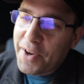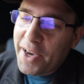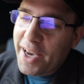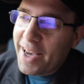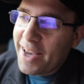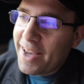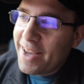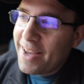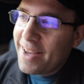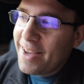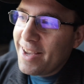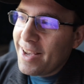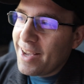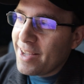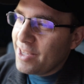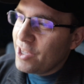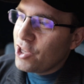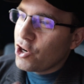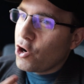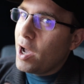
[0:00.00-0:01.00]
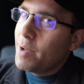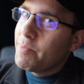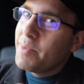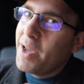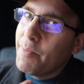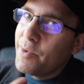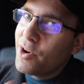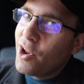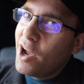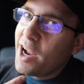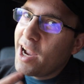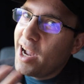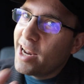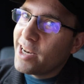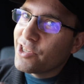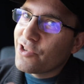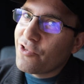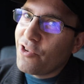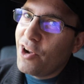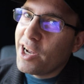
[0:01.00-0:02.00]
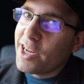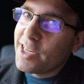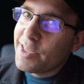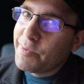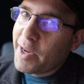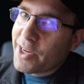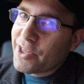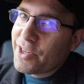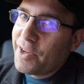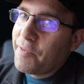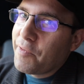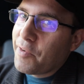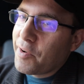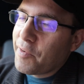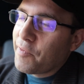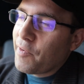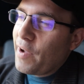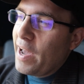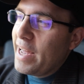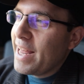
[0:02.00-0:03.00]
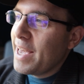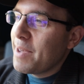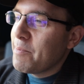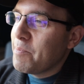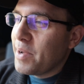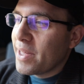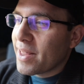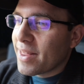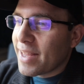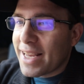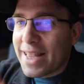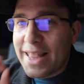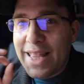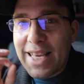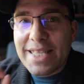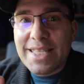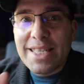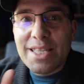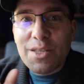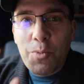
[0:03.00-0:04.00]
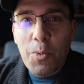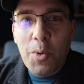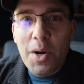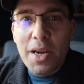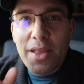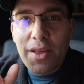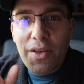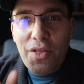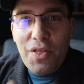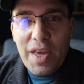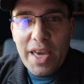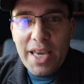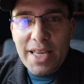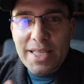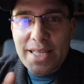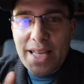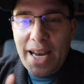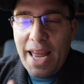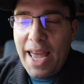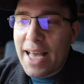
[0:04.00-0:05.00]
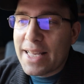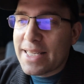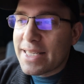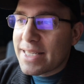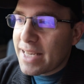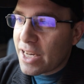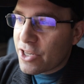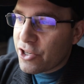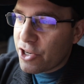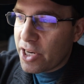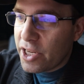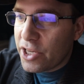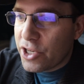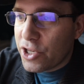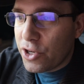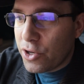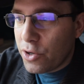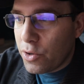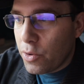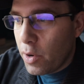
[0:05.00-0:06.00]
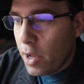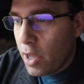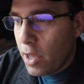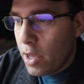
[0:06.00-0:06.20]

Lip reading: I'm coming on kind of strong, especially for a Friday, but like, this is one of the things that I had such an issue